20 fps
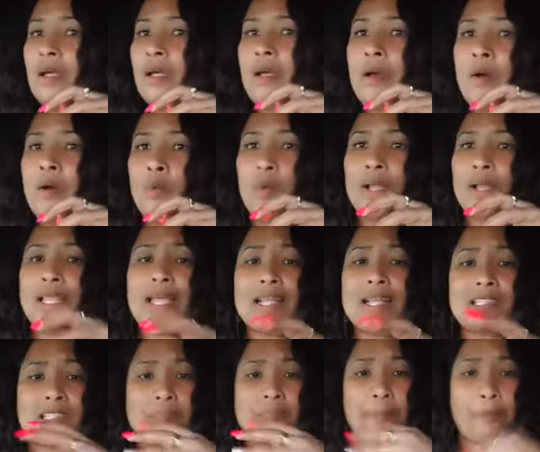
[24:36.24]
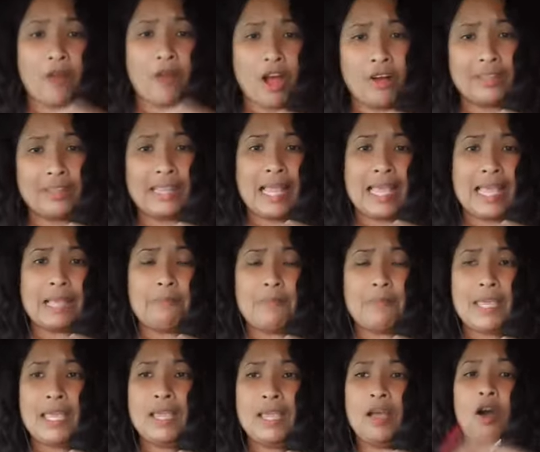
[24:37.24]
whether it's brown like
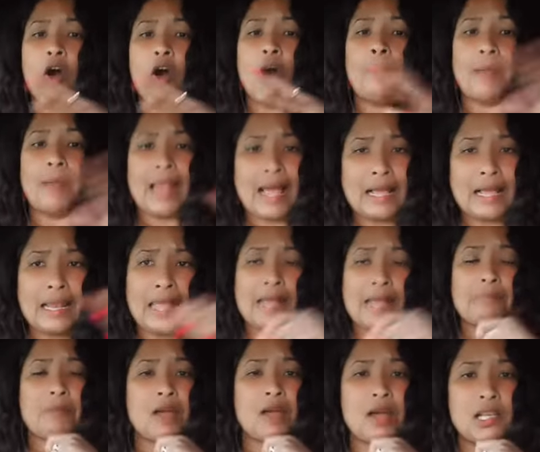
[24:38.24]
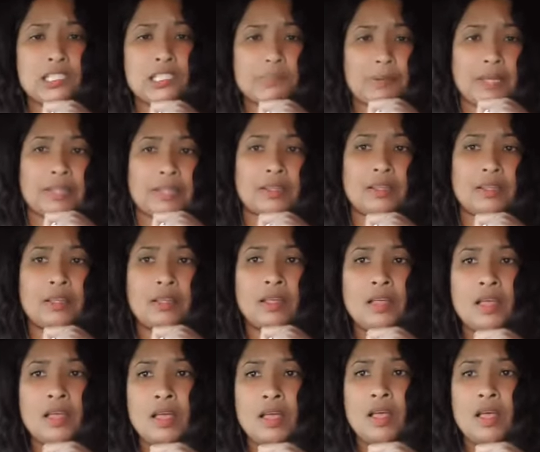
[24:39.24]
me or black like my husband,
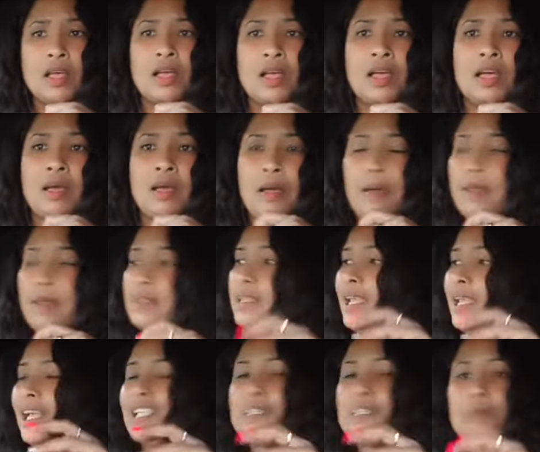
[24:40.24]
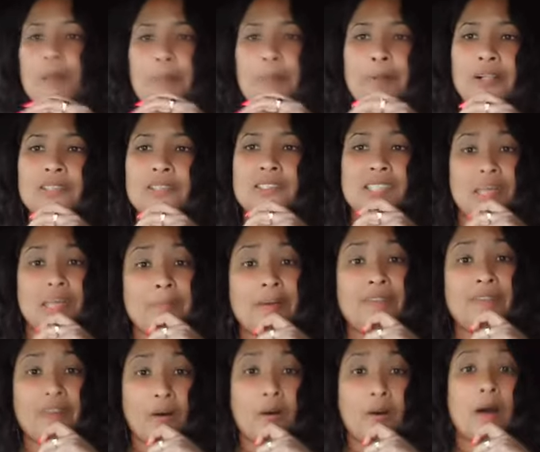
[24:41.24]
these people, some
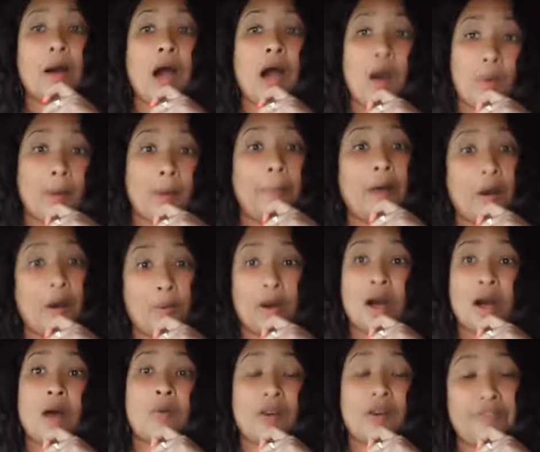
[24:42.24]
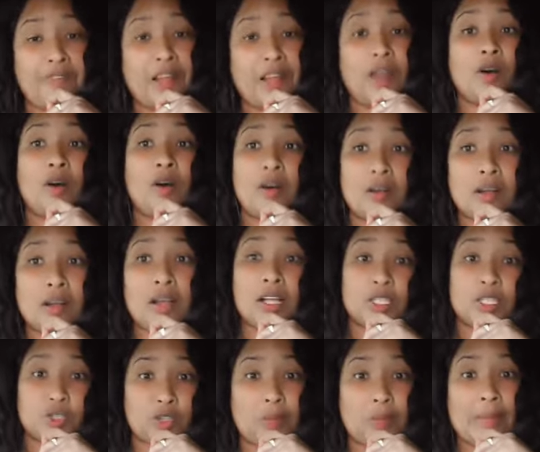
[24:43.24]
of our fellow
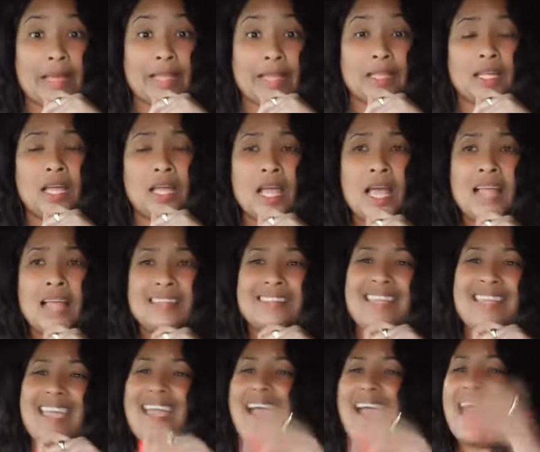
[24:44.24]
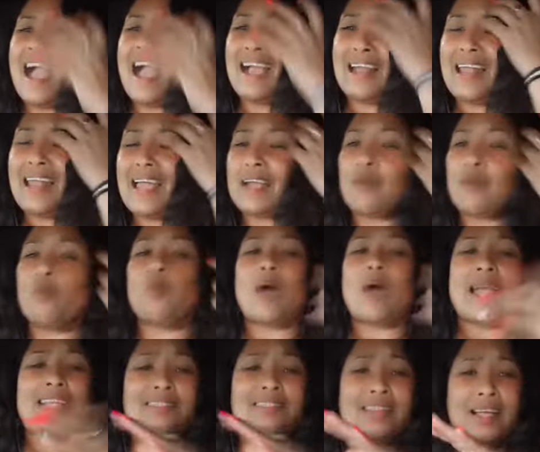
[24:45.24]
countrymen, they act like
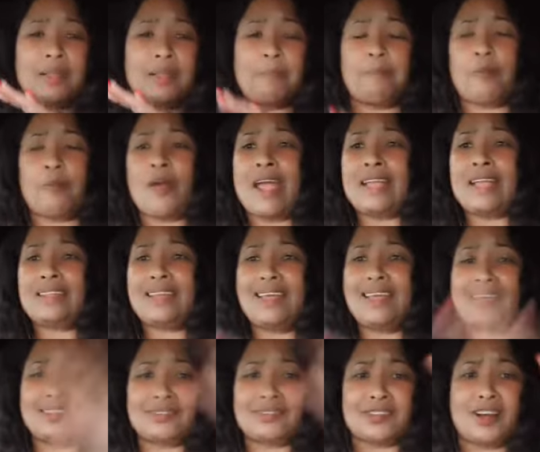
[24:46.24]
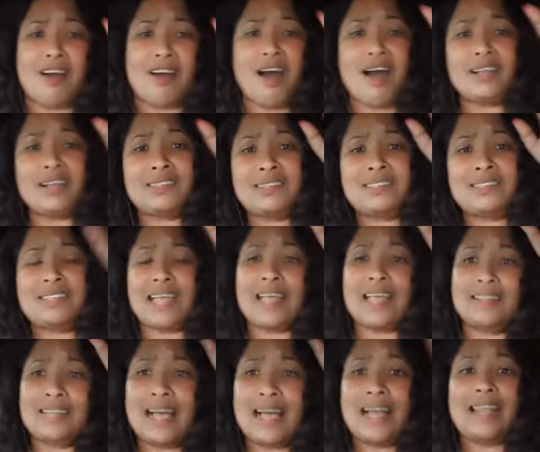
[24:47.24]
white and bright is God
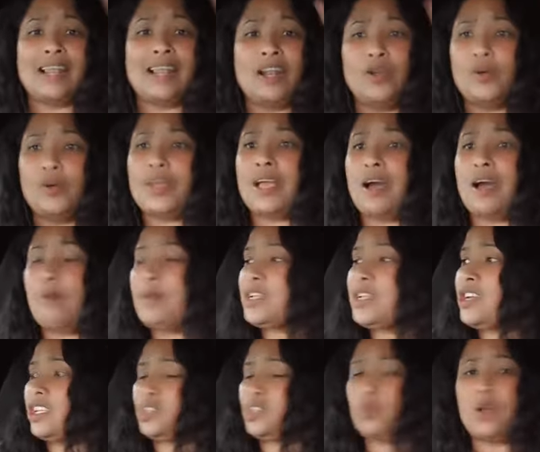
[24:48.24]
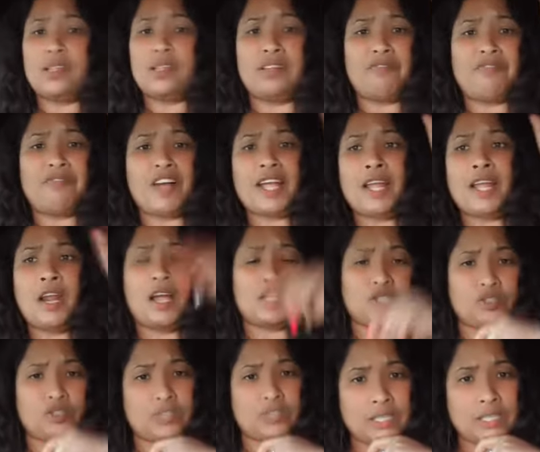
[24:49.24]
sent. Hallelujah. We just won the fucking
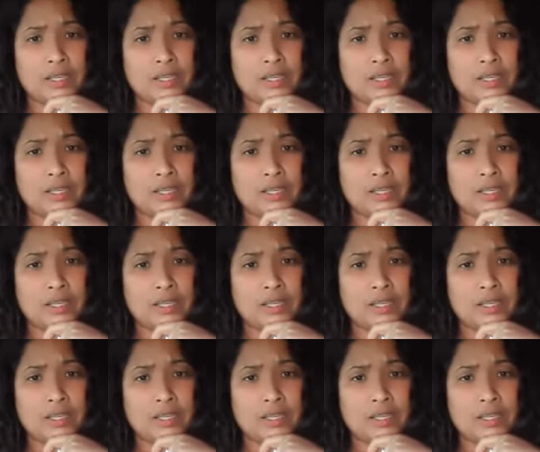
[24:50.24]
lottery.